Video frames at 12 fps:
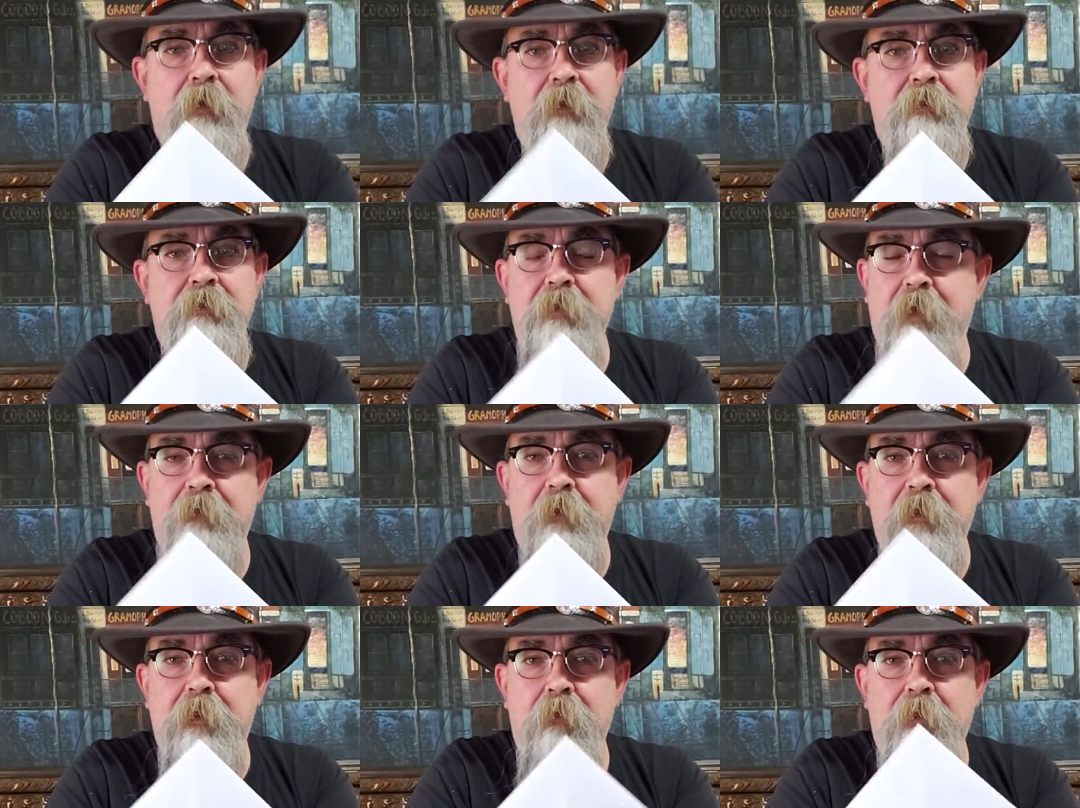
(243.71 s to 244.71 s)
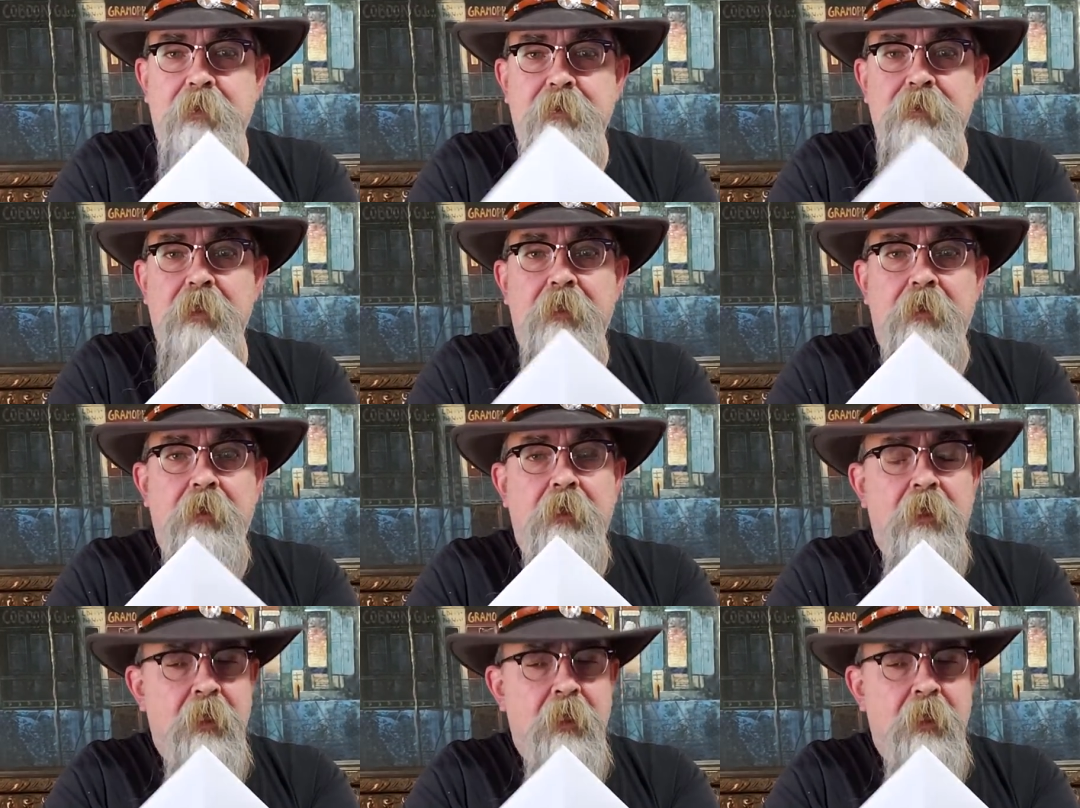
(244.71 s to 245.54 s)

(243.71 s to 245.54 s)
he's definitely going to sink.